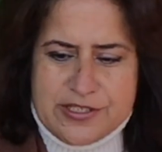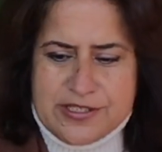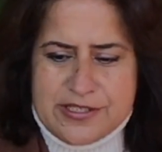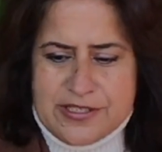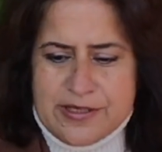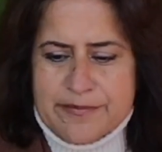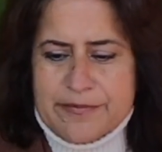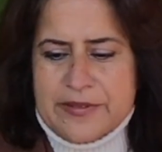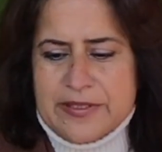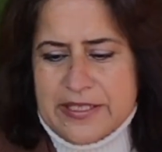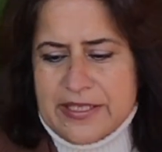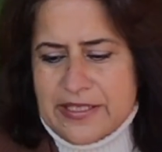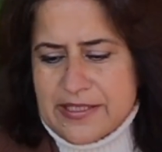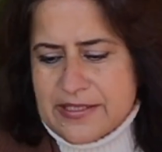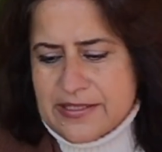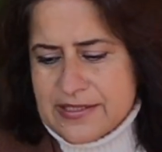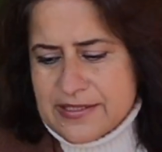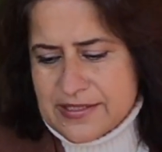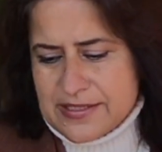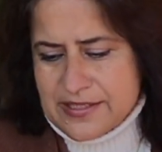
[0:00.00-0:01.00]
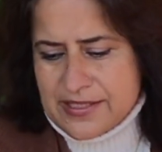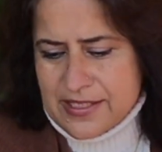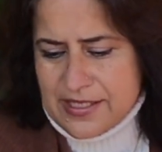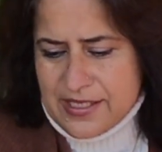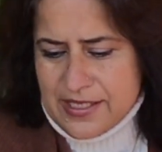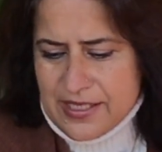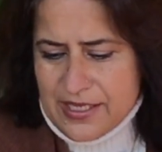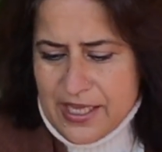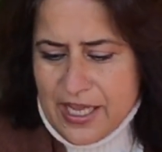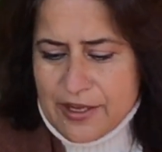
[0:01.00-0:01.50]
Some things
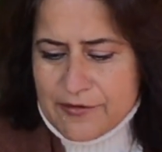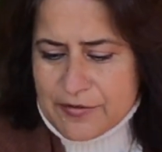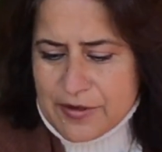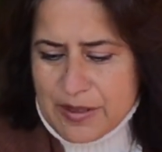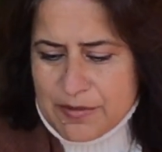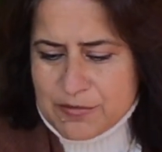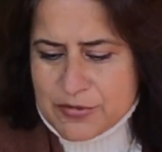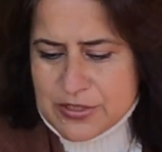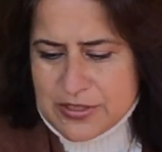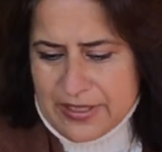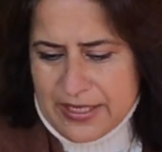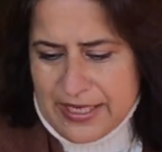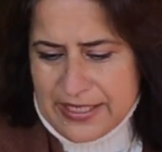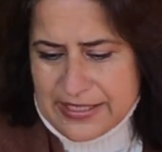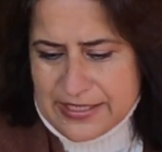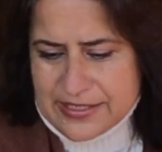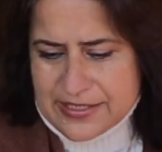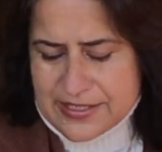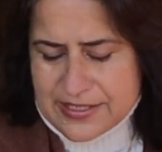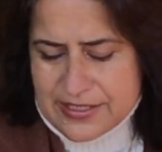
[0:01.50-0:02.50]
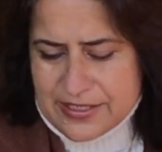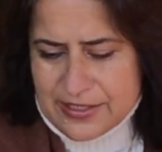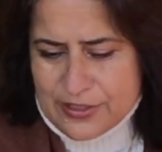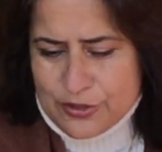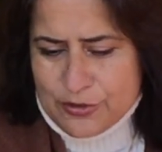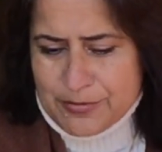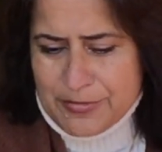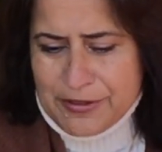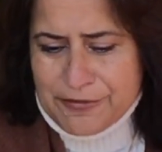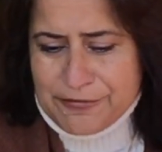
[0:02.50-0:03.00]
have come to light.
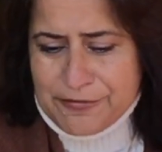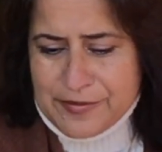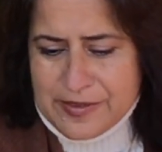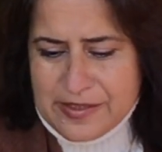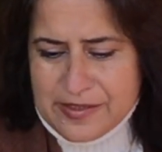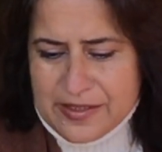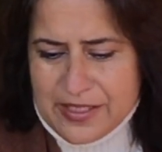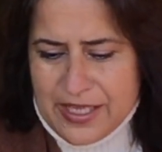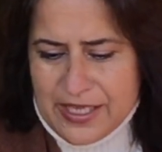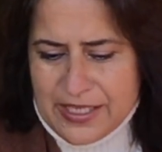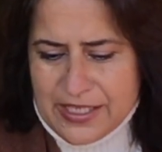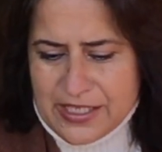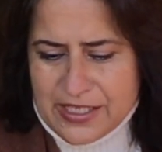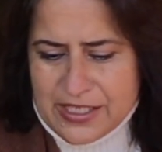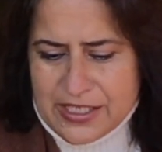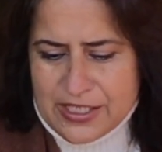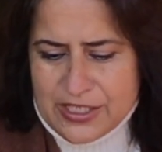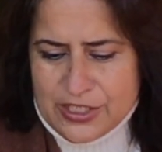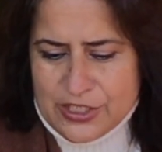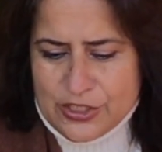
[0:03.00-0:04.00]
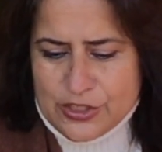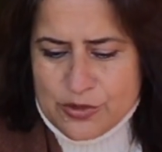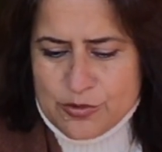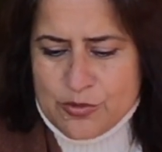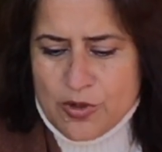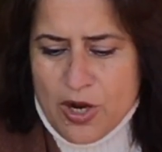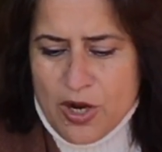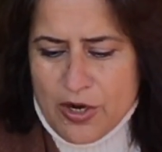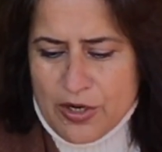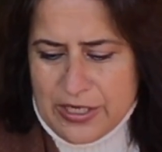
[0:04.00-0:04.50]
You may feel like you
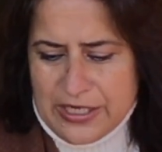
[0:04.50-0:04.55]
are